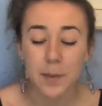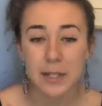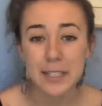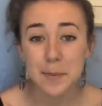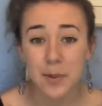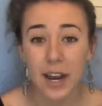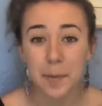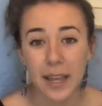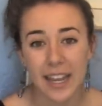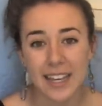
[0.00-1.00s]
please
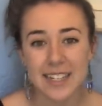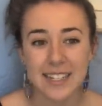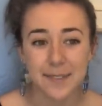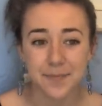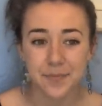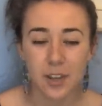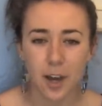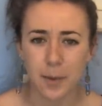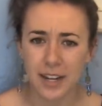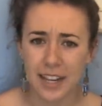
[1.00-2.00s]
subscribe and
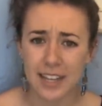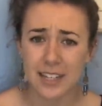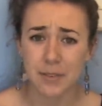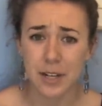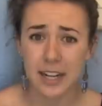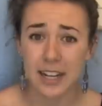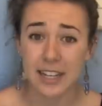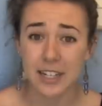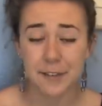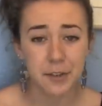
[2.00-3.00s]
comment and write
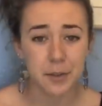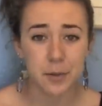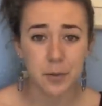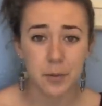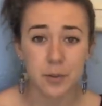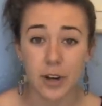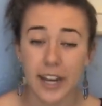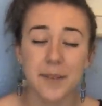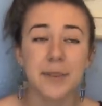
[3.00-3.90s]
and if you try it,